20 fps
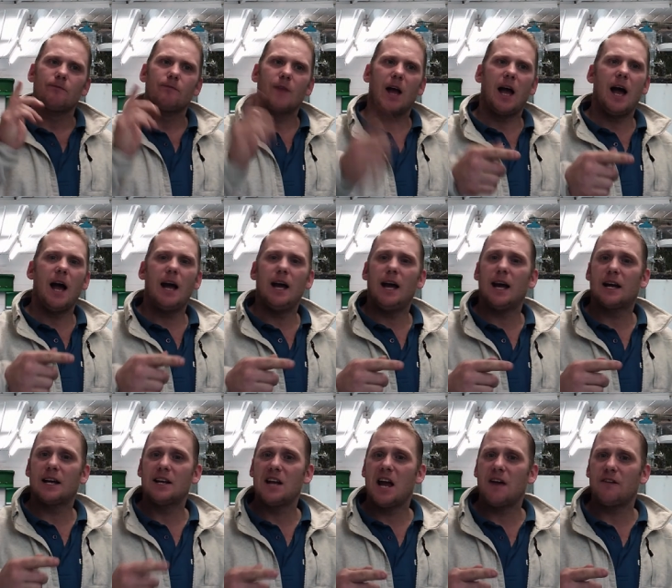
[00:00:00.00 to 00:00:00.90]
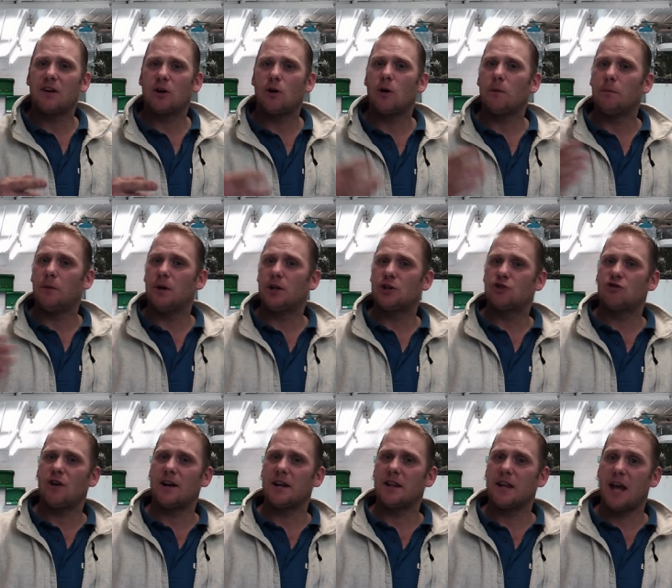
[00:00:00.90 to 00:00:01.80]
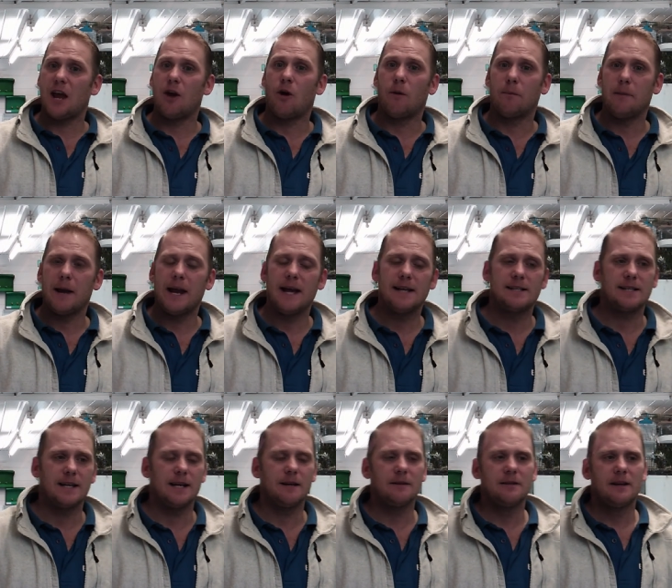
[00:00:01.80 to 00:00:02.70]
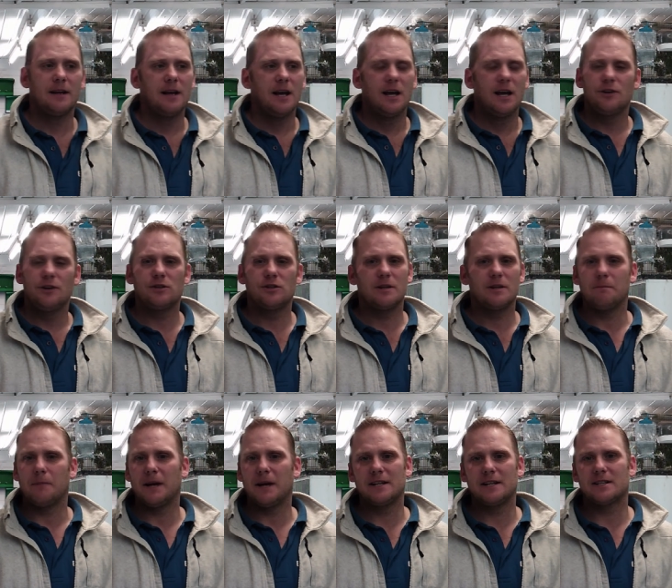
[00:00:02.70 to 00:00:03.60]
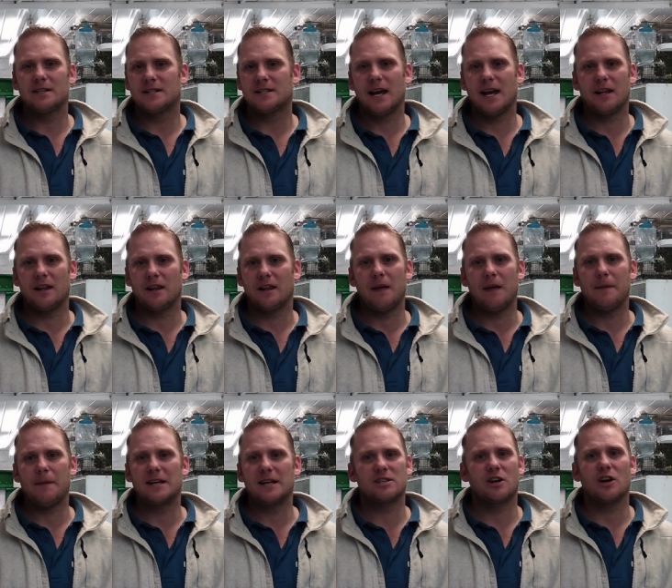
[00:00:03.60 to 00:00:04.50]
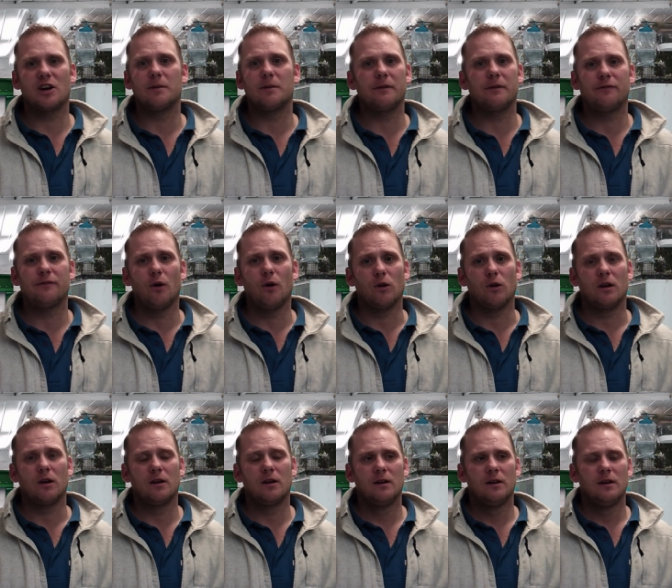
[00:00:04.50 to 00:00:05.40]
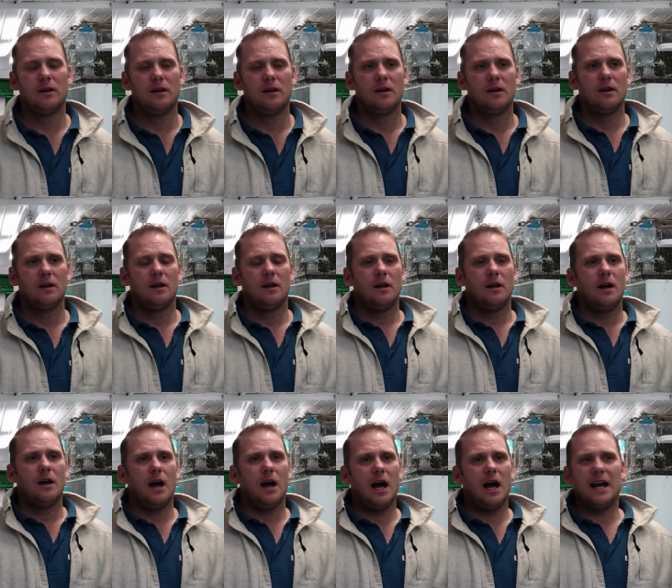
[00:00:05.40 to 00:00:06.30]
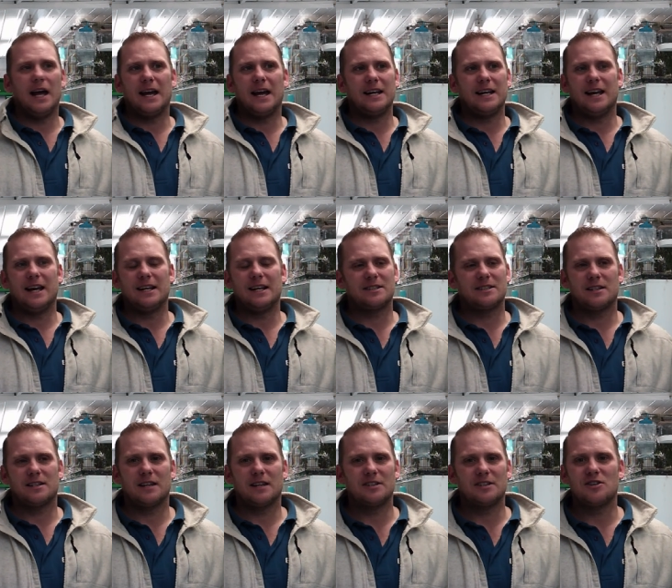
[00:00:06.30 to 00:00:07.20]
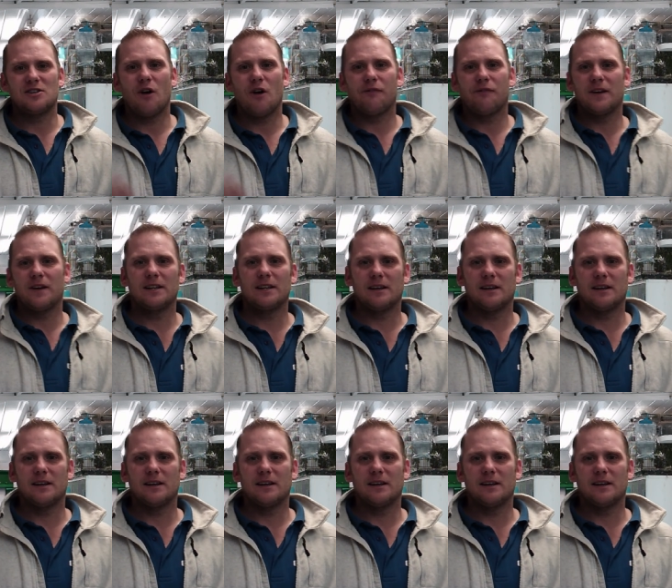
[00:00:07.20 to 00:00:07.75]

uh, a canary cockbird treading the head on mating, doesn't mean to say that their eggs are going to be full. Uh, it, there's nothing,